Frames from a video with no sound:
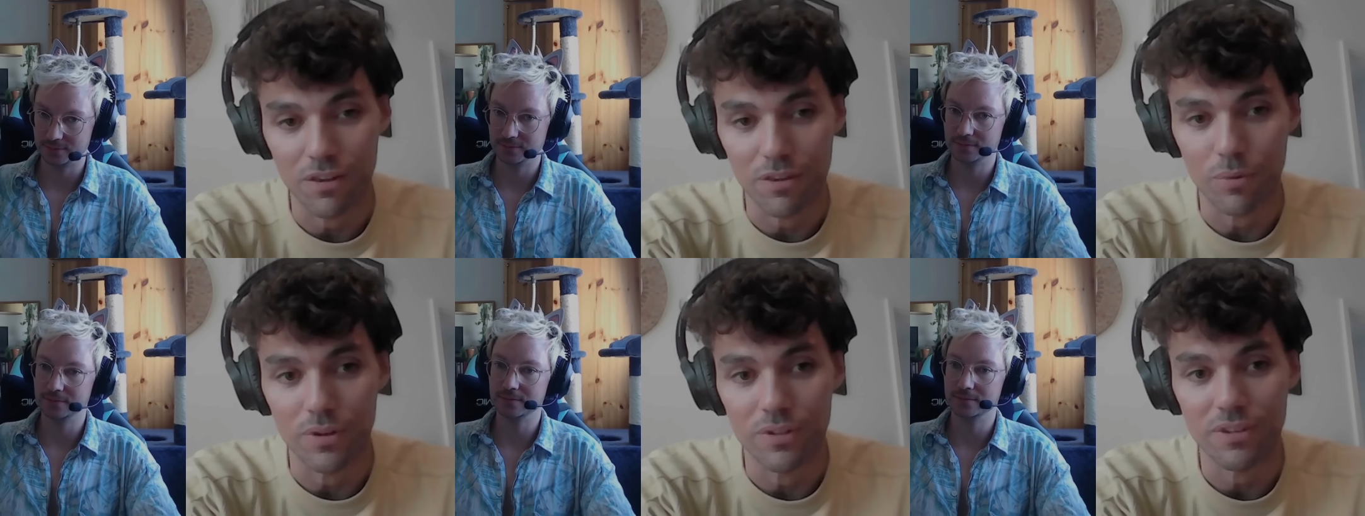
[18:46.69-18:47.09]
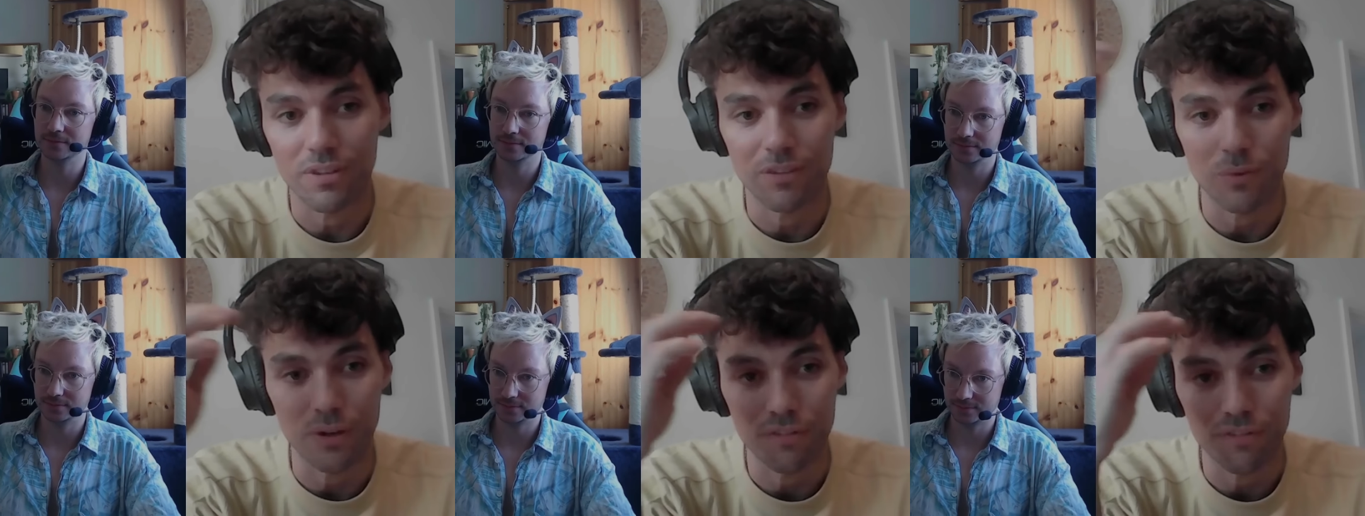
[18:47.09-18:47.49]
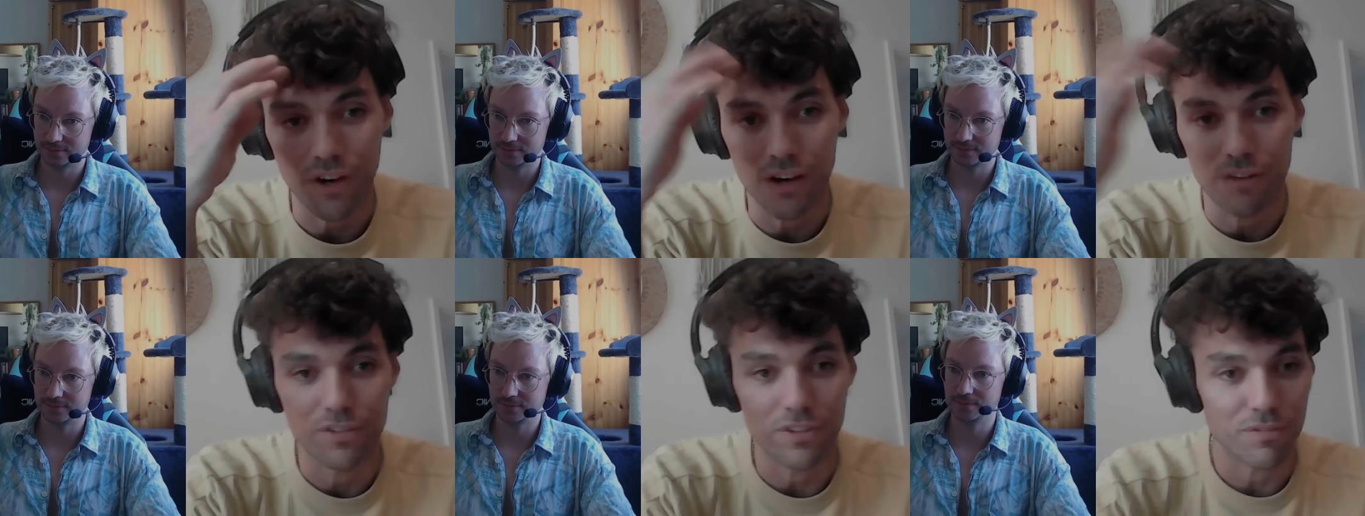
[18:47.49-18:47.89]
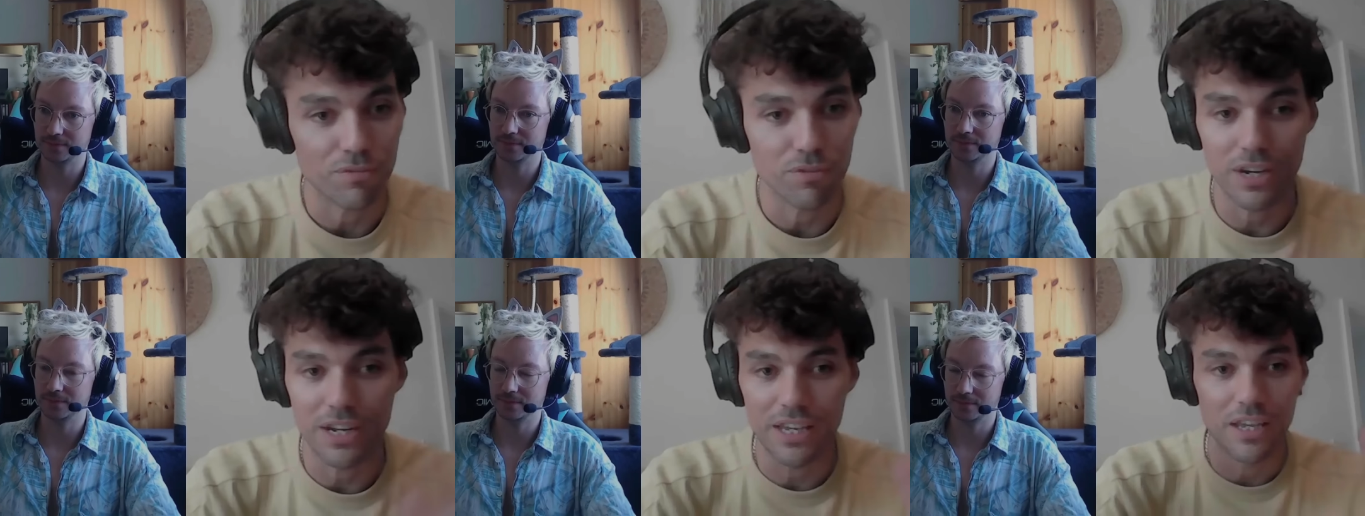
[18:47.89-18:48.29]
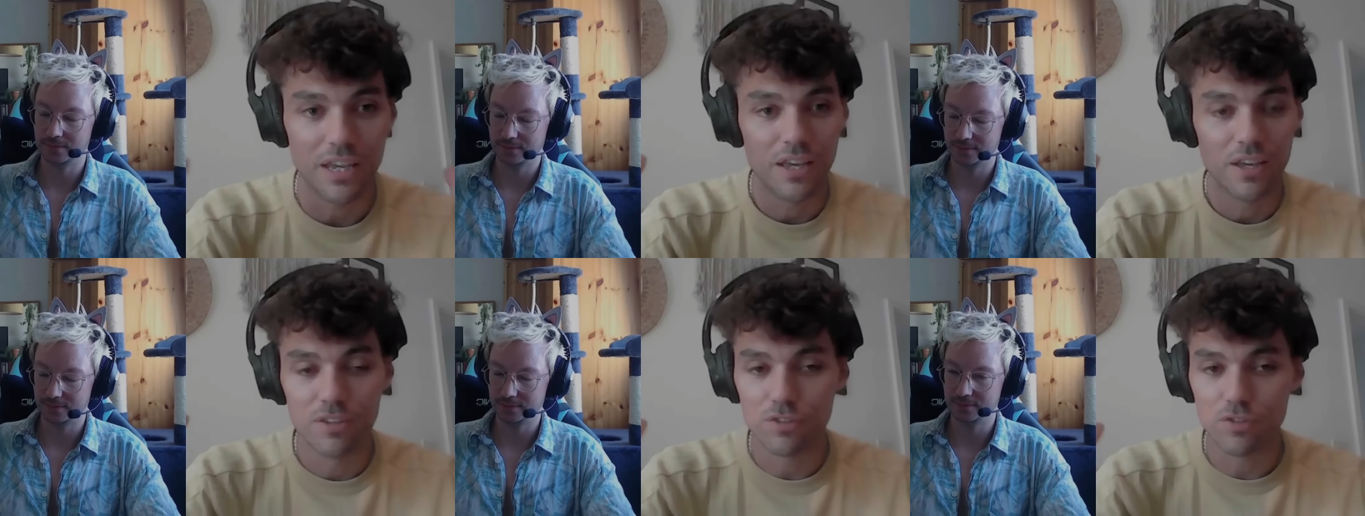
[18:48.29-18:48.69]
Speaker 1: Just really super clean,
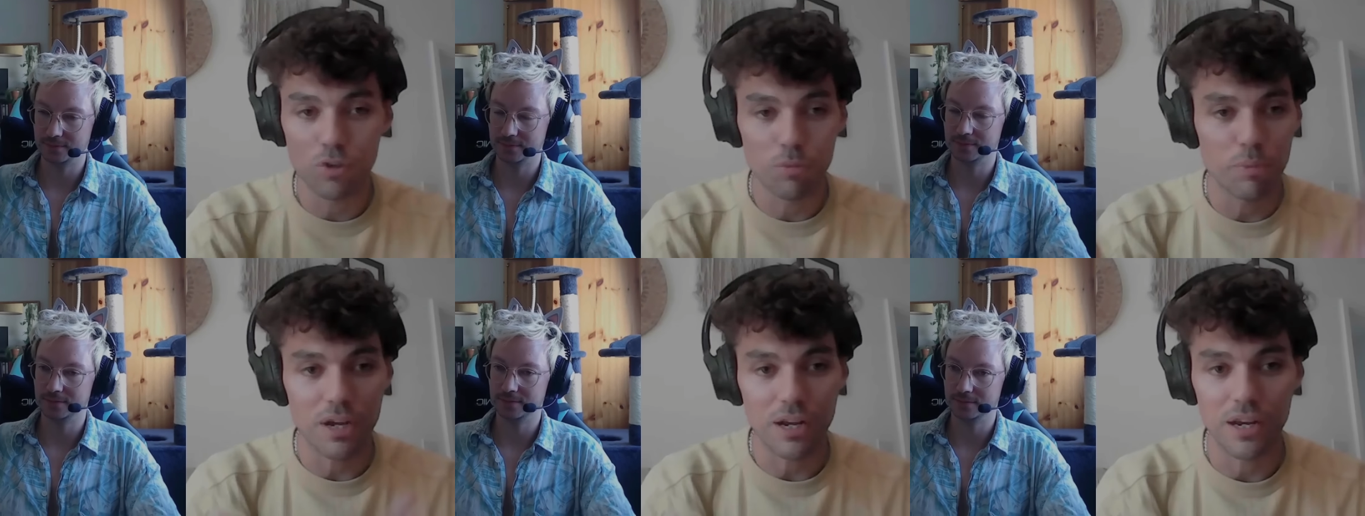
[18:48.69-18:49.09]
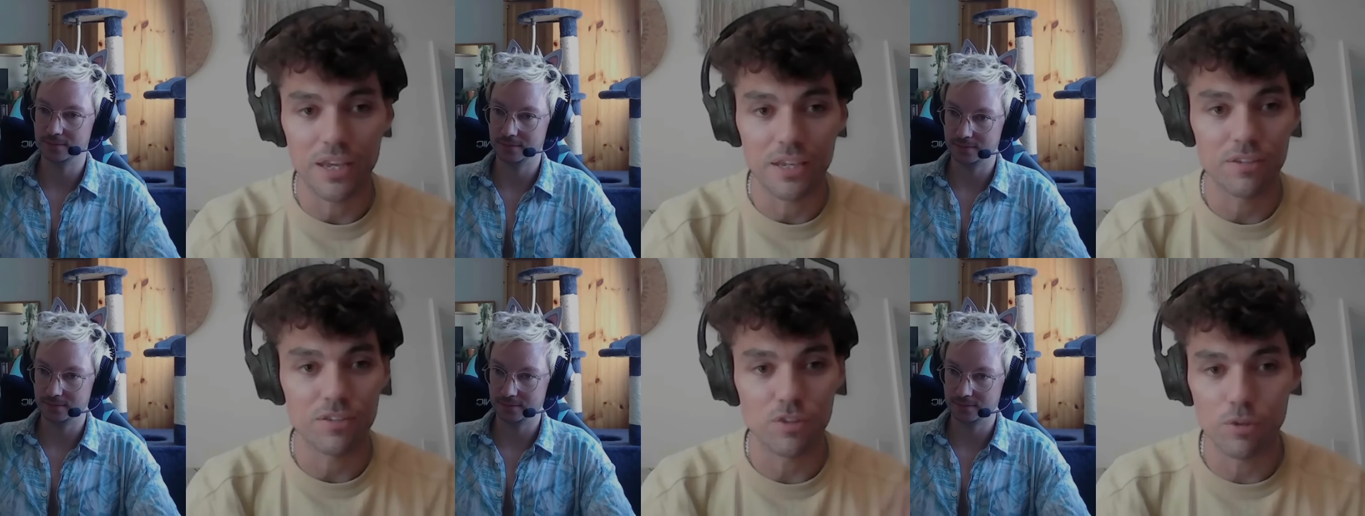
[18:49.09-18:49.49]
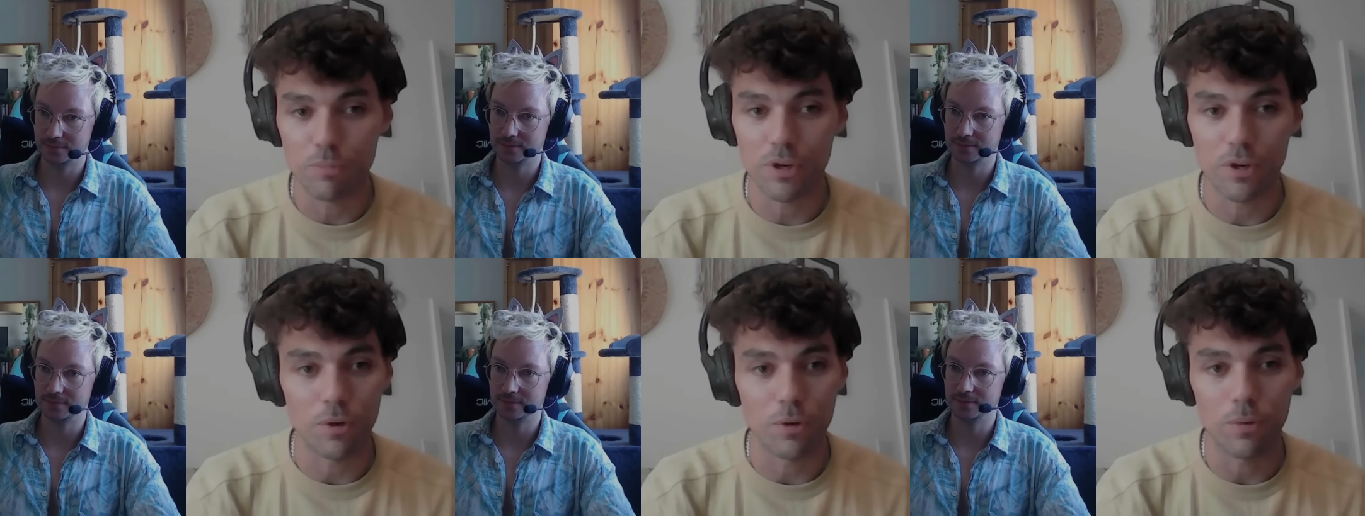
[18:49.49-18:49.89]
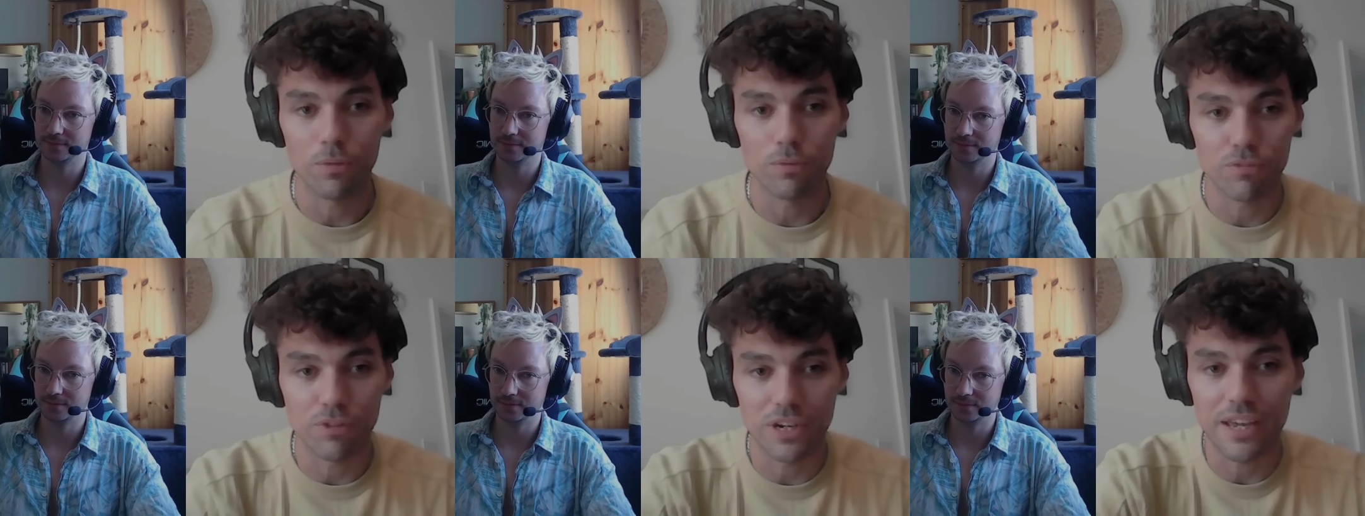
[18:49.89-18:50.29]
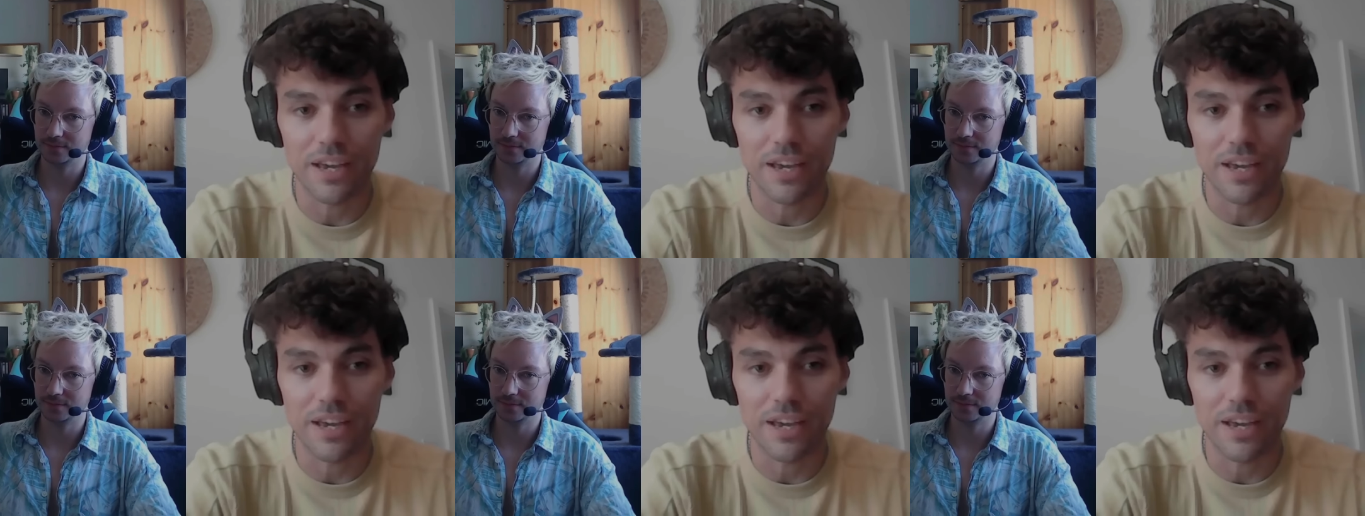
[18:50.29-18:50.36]
super cool, really exciting boulder.